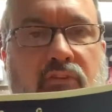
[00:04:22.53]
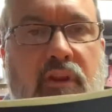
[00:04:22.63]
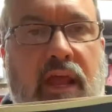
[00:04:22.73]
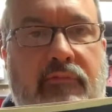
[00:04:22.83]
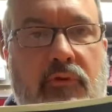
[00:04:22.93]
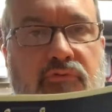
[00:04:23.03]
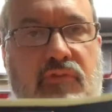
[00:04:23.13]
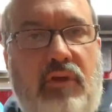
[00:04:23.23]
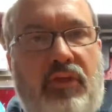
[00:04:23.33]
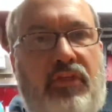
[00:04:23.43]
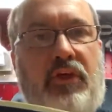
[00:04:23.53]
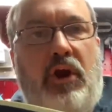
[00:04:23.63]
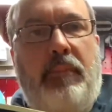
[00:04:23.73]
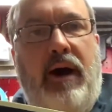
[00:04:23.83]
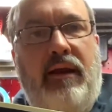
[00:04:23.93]
They have those thinner
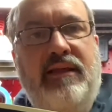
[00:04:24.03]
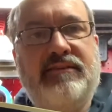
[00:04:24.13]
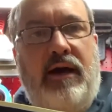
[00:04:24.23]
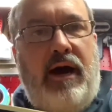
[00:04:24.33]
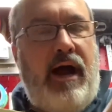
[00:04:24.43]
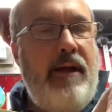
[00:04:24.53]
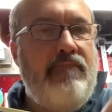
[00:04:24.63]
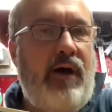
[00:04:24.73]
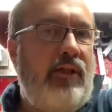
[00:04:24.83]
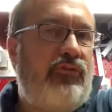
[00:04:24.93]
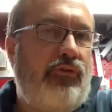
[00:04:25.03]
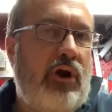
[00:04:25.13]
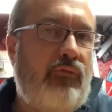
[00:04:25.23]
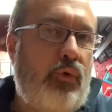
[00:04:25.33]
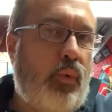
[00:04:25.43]
bodies. I'm not sure if
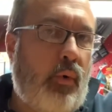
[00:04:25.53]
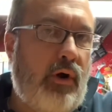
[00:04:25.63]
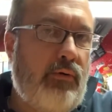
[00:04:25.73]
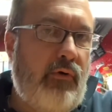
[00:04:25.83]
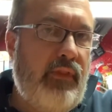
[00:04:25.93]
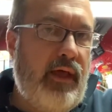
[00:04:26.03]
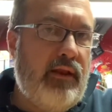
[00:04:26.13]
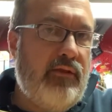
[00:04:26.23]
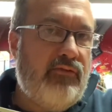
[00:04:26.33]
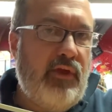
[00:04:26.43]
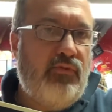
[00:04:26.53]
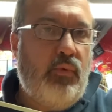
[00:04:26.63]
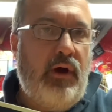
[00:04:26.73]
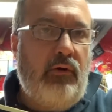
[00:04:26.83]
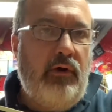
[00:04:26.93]
it would work on that as
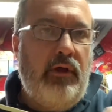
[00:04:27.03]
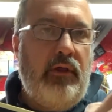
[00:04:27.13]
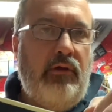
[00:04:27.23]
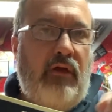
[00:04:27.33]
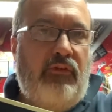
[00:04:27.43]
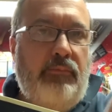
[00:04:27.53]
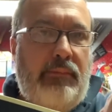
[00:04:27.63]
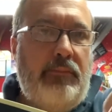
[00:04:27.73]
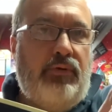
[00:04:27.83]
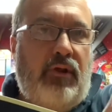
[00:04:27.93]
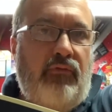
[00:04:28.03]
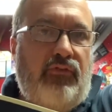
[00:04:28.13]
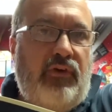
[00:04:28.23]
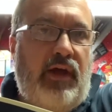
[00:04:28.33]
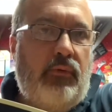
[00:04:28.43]
well. You have to maybe put it
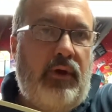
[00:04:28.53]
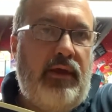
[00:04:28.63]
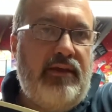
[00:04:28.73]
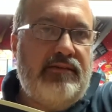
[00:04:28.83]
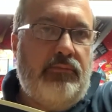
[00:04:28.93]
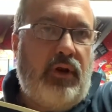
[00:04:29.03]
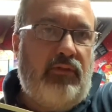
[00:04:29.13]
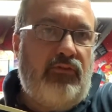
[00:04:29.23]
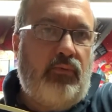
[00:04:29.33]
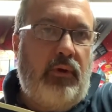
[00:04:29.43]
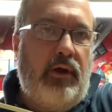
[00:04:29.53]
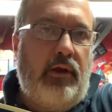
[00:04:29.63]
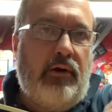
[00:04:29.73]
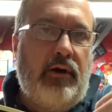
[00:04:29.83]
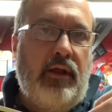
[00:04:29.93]
sideways and put it this way,
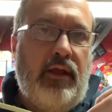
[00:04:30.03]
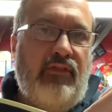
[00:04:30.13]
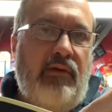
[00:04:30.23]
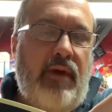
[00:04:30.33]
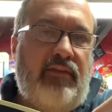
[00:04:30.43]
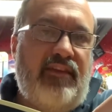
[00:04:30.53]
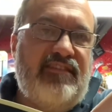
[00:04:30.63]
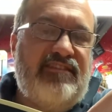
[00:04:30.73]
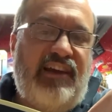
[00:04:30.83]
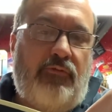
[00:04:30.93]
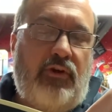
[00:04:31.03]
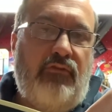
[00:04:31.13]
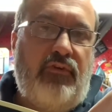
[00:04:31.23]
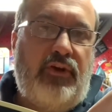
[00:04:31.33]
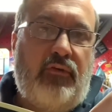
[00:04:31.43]
or they make these in several
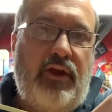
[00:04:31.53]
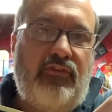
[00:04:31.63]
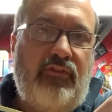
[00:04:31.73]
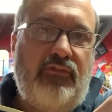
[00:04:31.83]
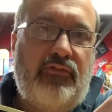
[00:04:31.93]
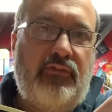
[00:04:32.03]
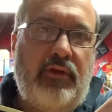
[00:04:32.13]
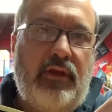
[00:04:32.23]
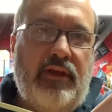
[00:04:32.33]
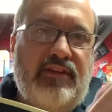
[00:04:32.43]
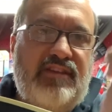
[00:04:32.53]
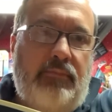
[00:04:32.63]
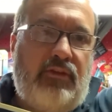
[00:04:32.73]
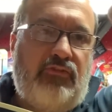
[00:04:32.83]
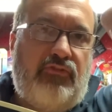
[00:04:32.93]
configurations. Some
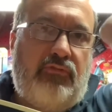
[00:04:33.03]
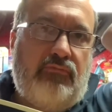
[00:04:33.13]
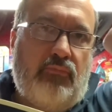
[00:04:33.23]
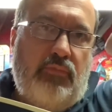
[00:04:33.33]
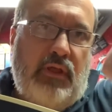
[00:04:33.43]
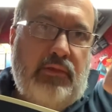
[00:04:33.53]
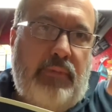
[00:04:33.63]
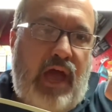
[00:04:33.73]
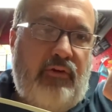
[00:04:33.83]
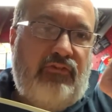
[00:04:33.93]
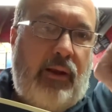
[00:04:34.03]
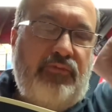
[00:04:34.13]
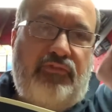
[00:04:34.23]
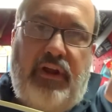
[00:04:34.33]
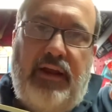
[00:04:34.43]
that just the battery drops
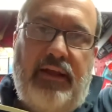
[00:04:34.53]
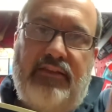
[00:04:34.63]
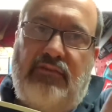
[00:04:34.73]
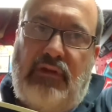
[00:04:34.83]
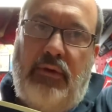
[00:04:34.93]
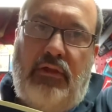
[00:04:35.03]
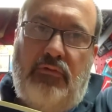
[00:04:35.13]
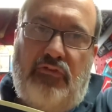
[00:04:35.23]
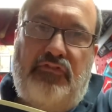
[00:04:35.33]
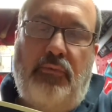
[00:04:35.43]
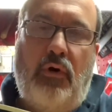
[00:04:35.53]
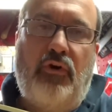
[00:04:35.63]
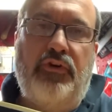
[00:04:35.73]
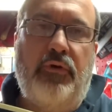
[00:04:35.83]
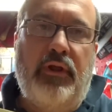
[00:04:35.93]
straight in, so maybe you can use a smaller
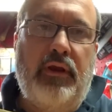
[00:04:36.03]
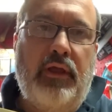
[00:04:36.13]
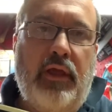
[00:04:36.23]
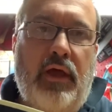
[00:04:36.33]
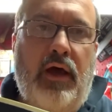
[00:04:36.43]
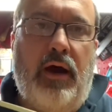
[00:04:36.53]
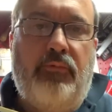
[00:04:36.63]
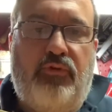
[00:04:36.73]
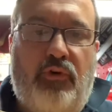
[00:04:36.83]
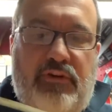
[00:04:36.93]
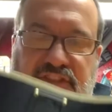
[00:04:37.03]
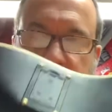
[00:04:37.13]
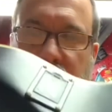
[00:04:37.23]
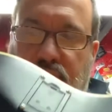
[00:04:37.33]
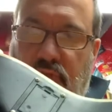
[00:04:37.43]
unit. I'm sure there is
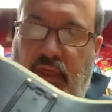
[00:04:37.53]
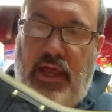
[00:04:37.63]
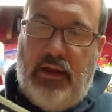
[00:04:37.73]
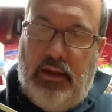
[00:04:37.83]
something for that.